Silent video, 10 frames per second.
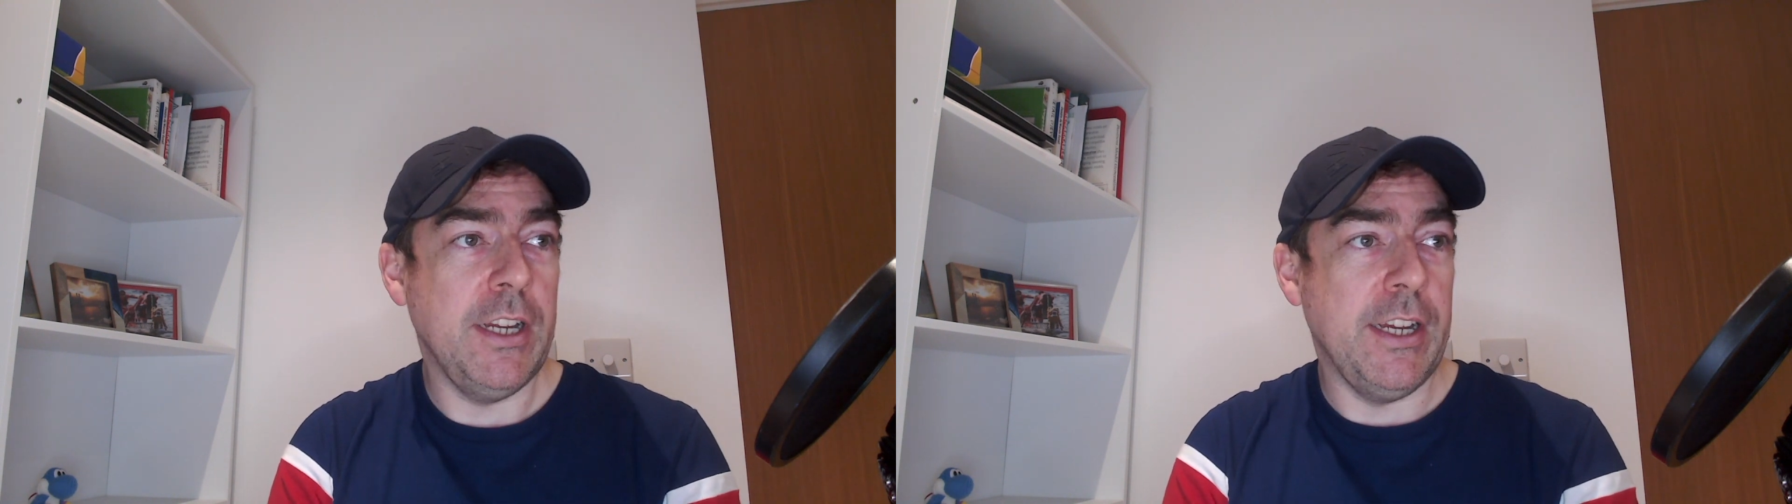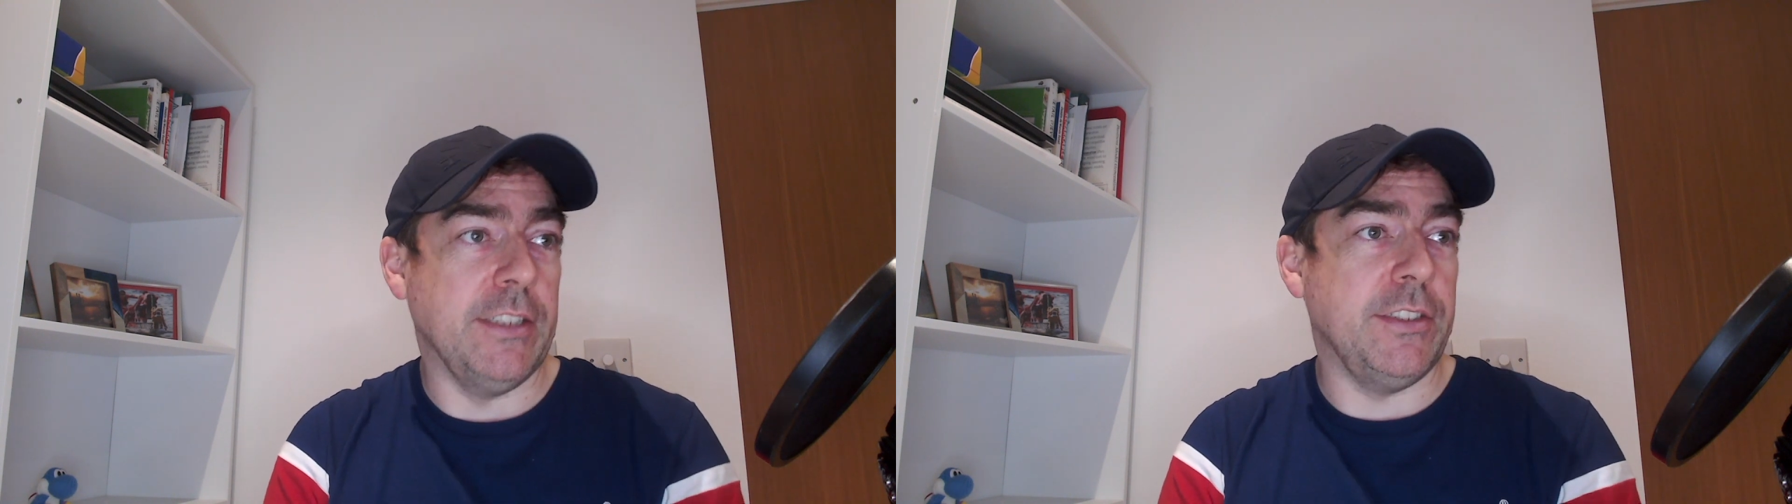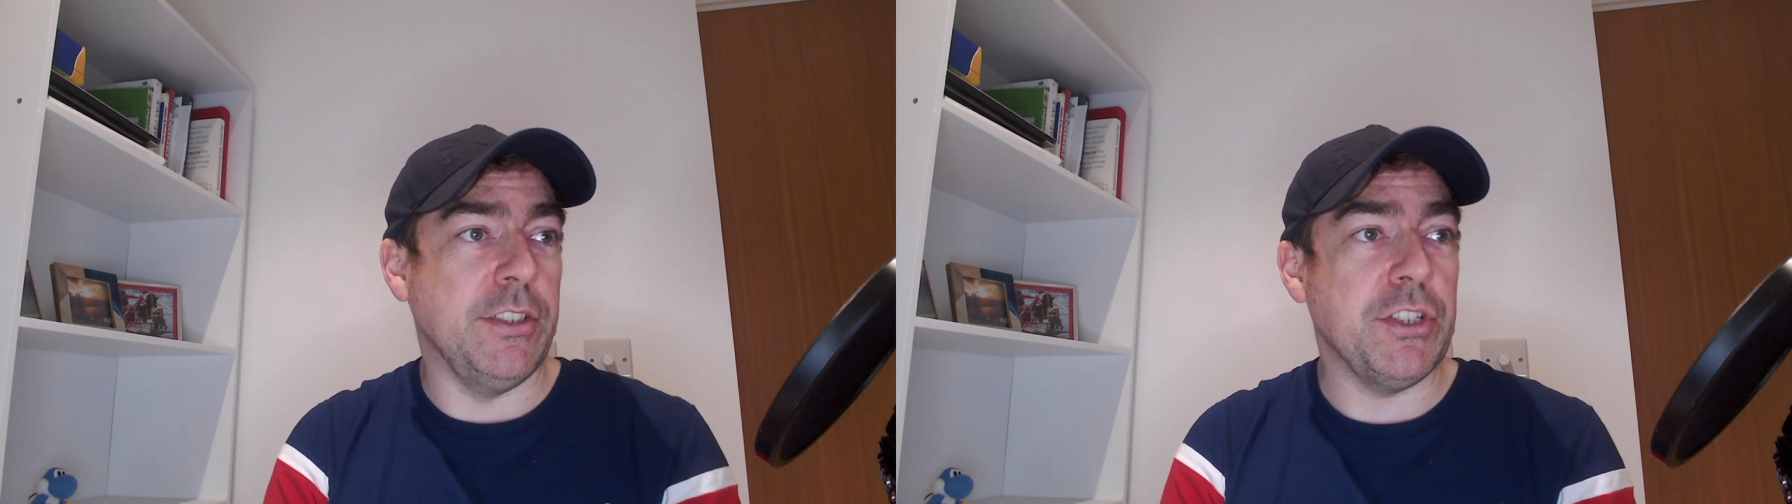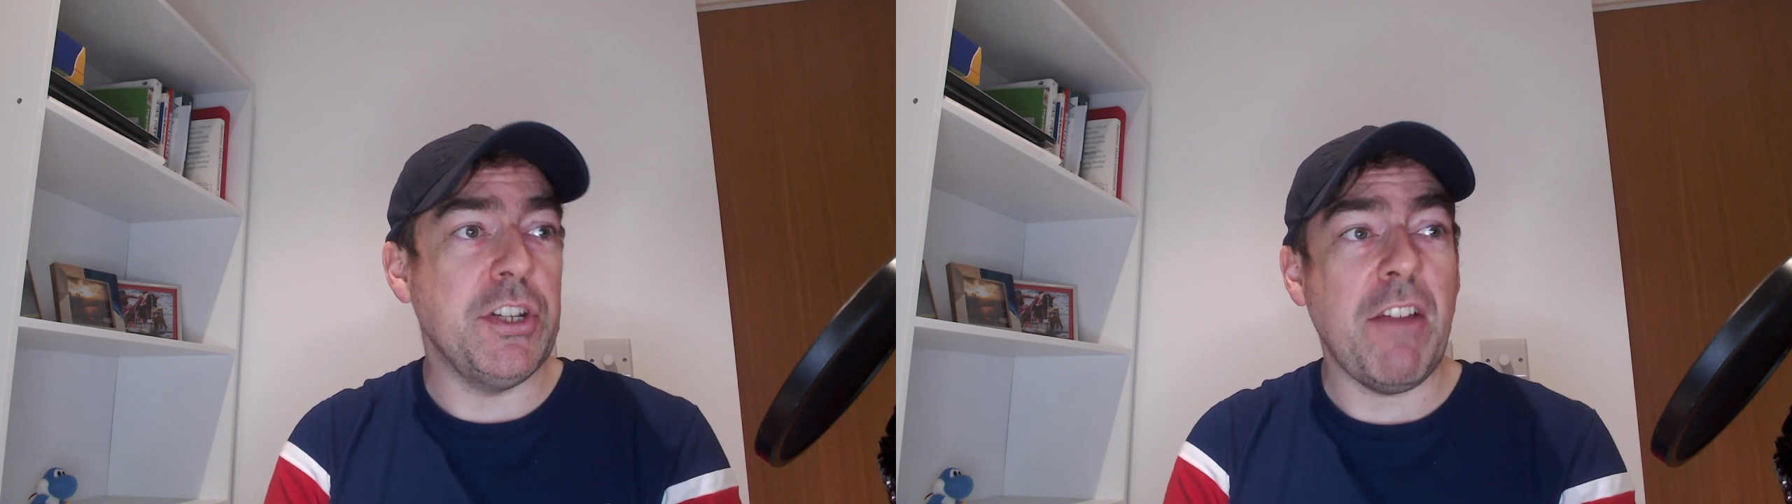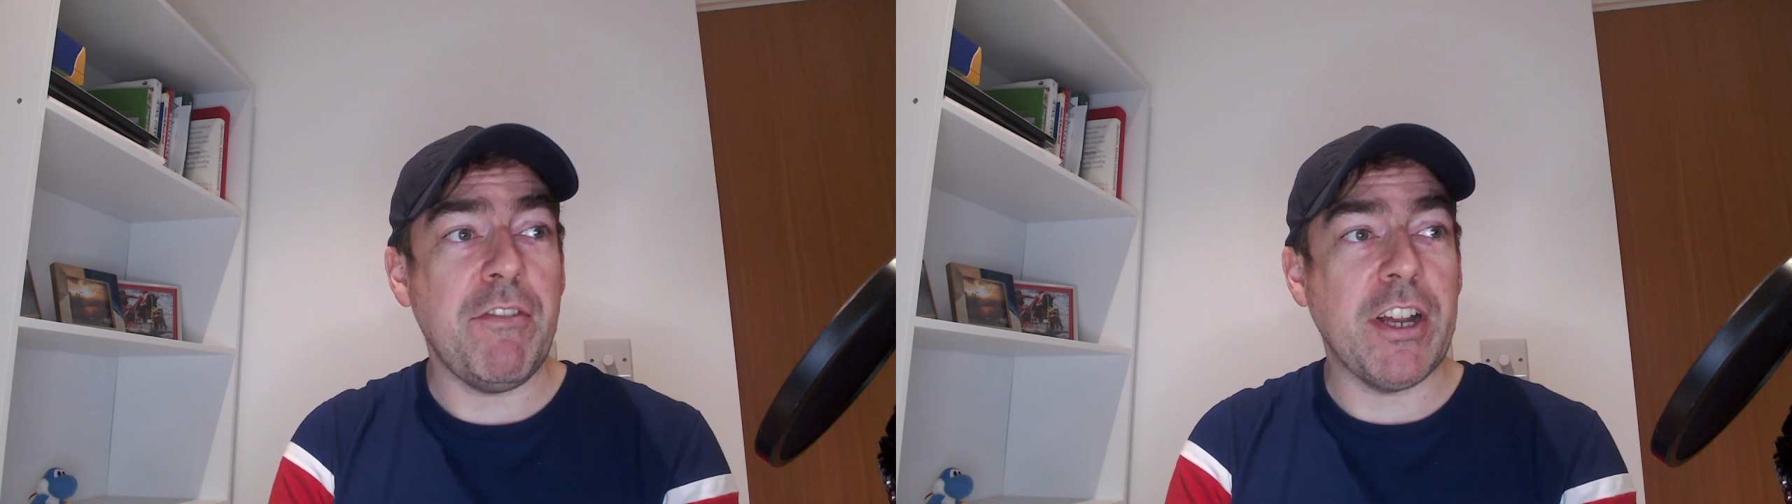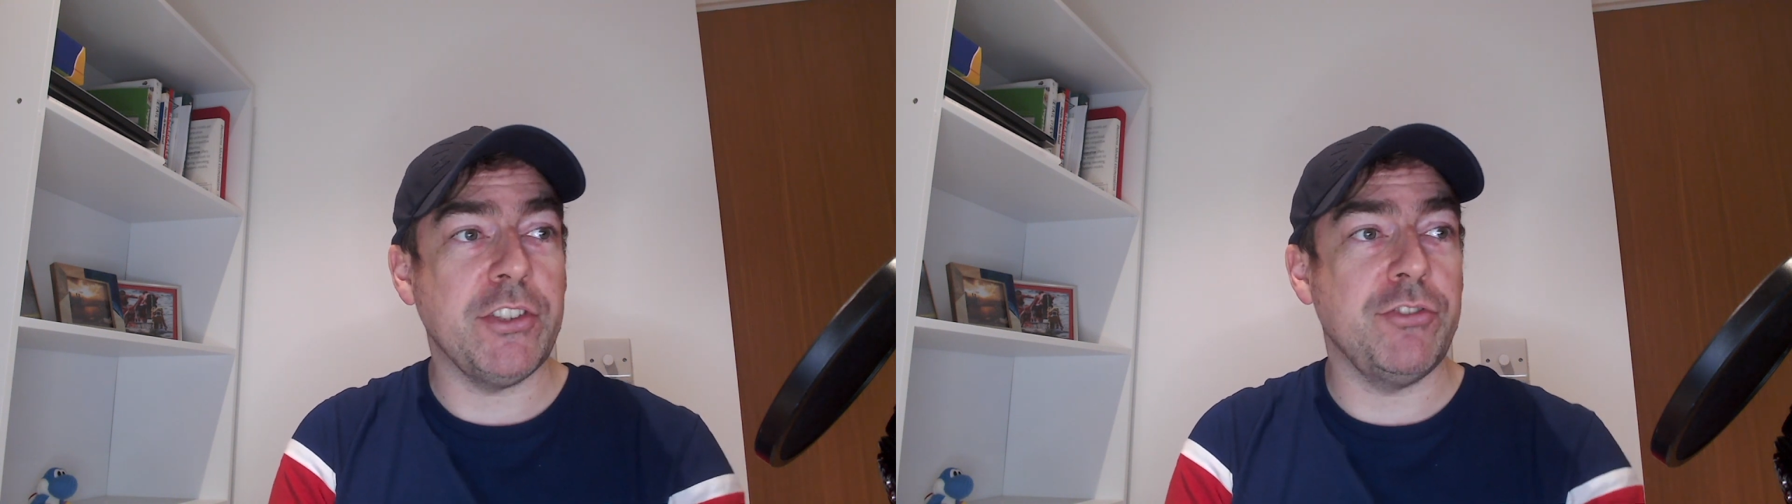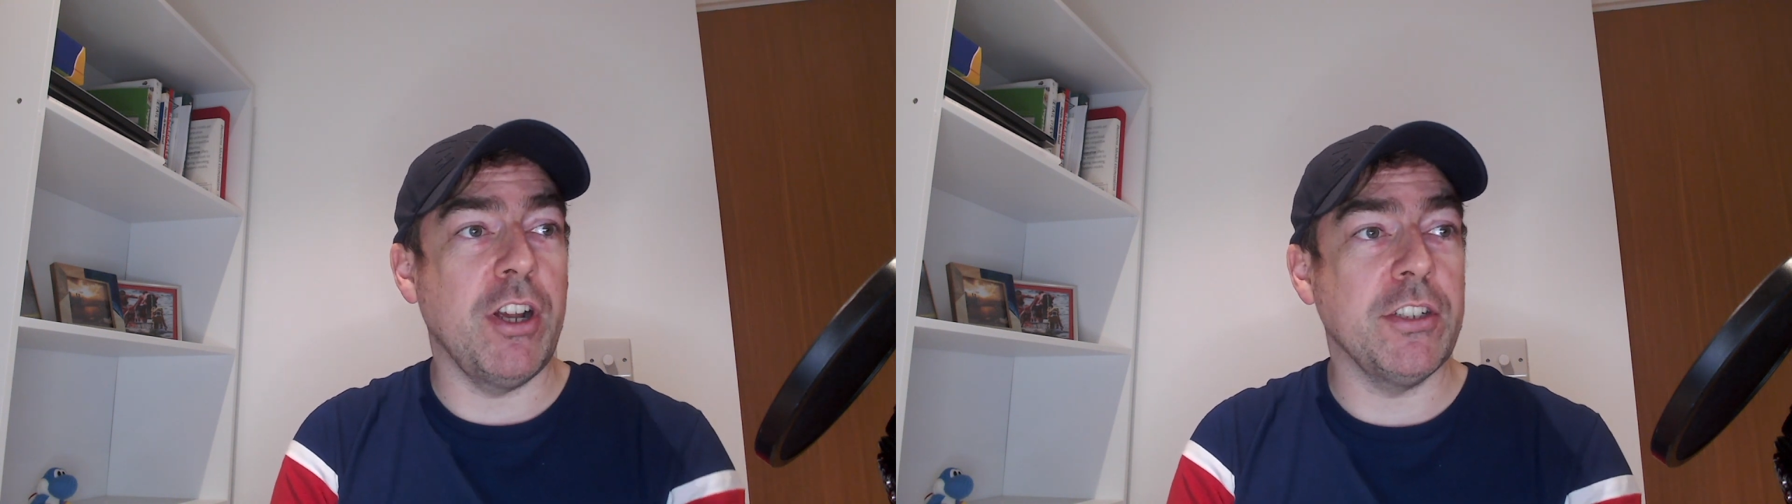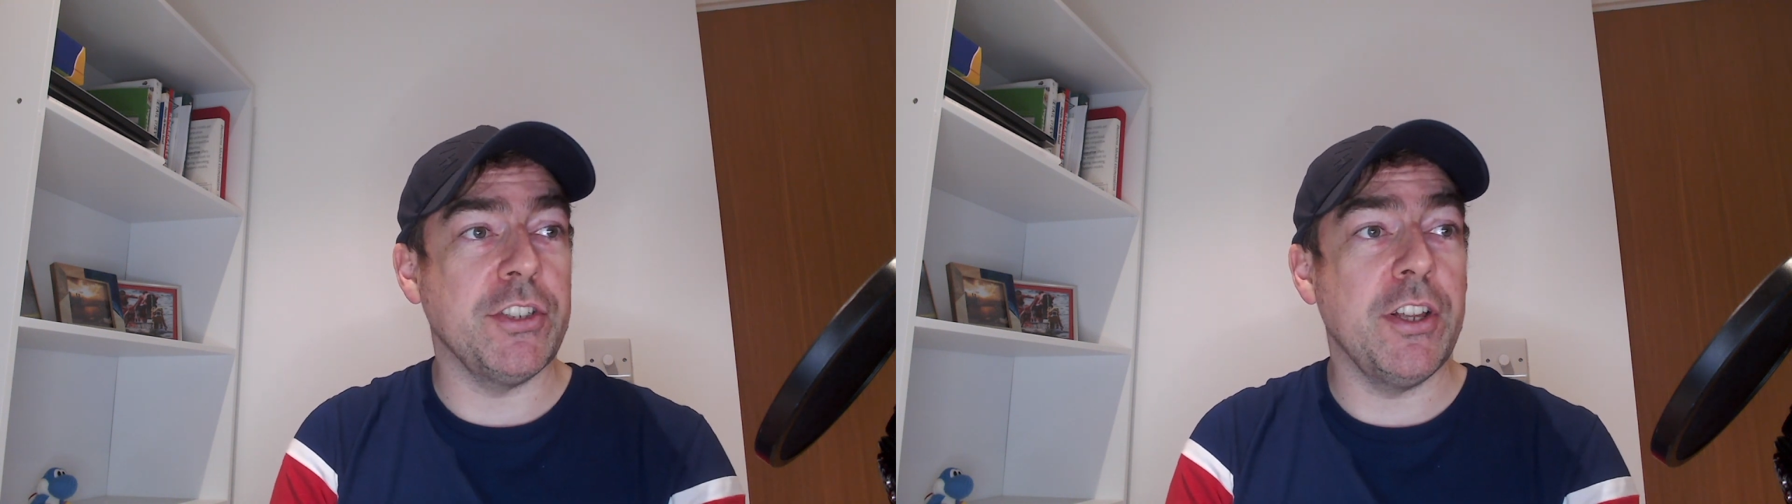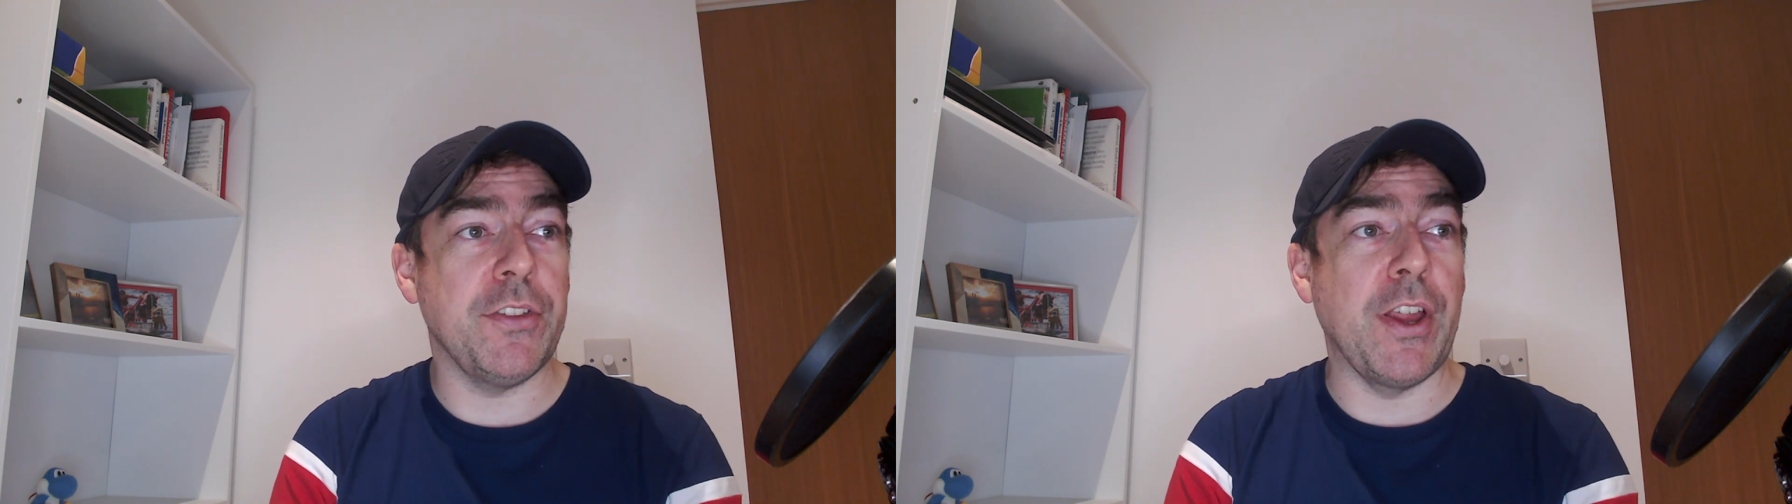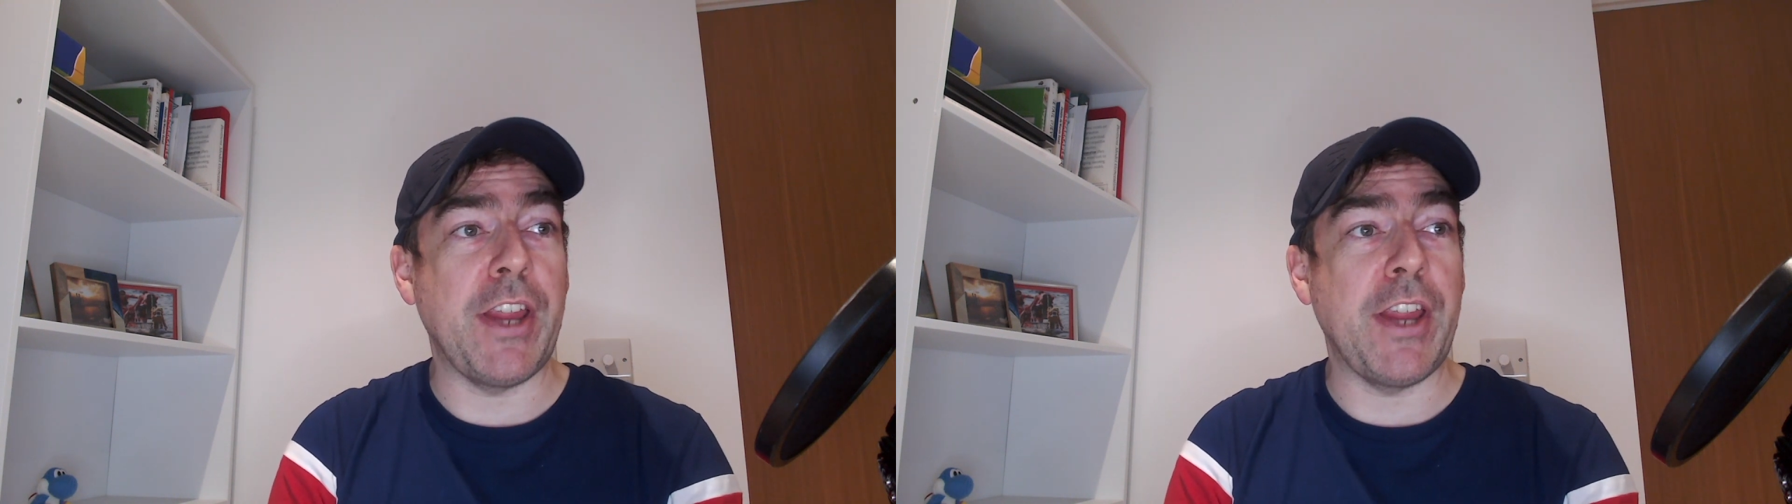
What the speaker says: It's a generic structure that